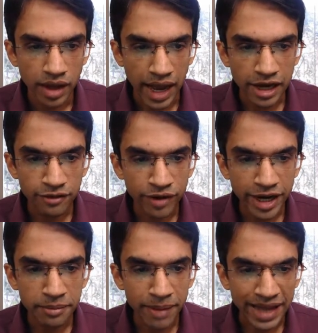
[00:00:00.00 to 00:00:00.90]
I'll
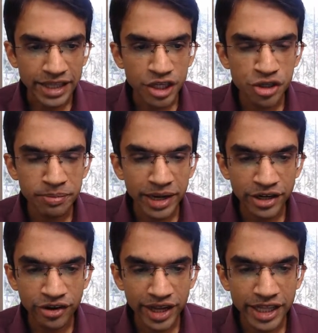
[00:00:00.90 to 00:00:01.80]
find
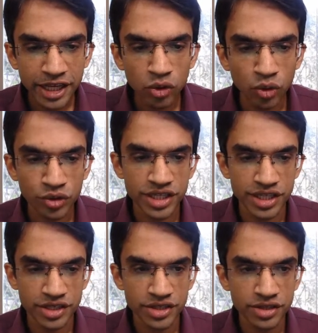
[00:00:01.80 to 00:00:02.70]
management training
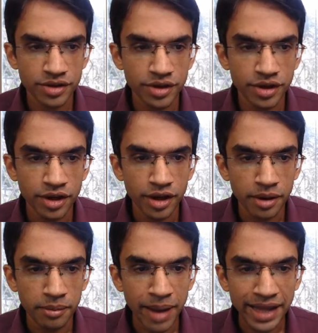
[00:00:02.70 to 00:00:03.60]
courses,
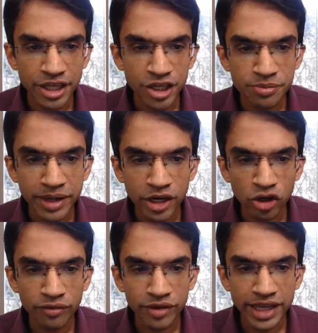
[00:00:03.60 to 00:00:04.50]
management
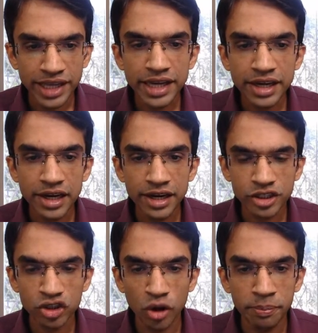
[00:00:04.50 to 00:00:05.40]
of
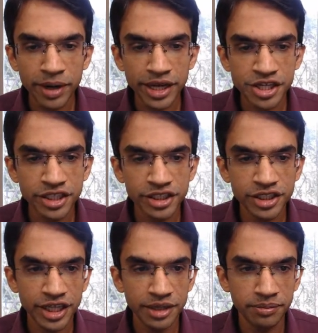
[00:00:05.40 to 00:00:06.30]
e-clerks operations
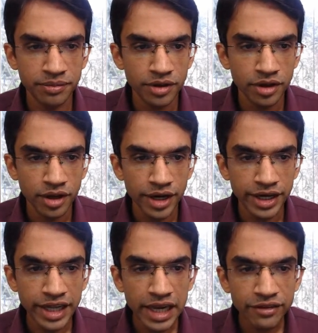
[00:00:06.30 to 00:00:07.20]
team,
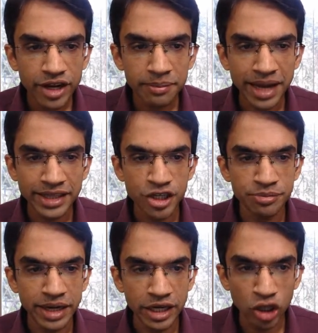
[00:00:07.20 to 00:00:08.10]
delivery
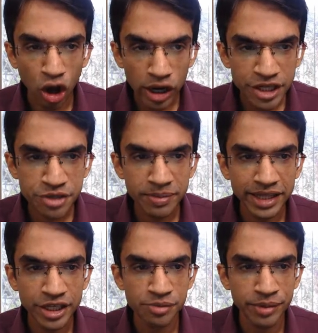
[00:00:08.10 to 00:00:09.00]
management, knowledge
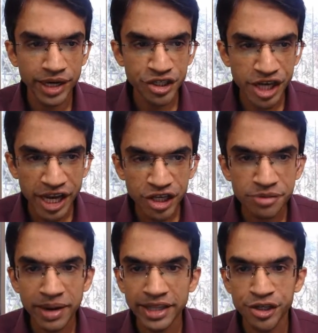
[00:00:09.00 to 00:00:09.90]
management, change
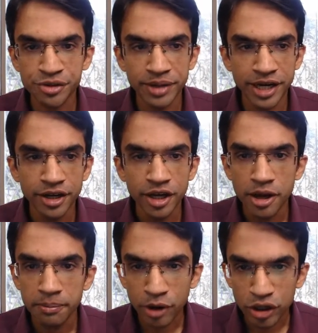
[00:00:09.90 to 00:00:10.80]
management,
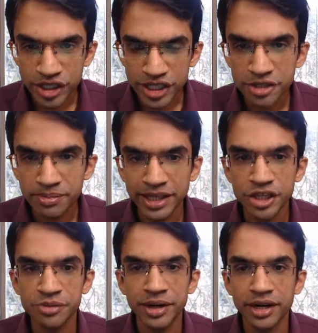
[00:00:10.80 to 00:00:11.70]
process
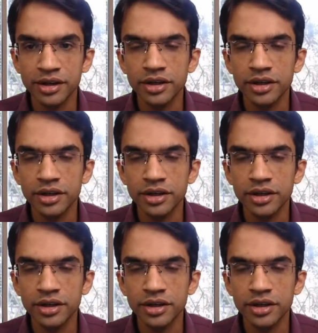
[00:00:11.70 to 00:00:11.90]
management.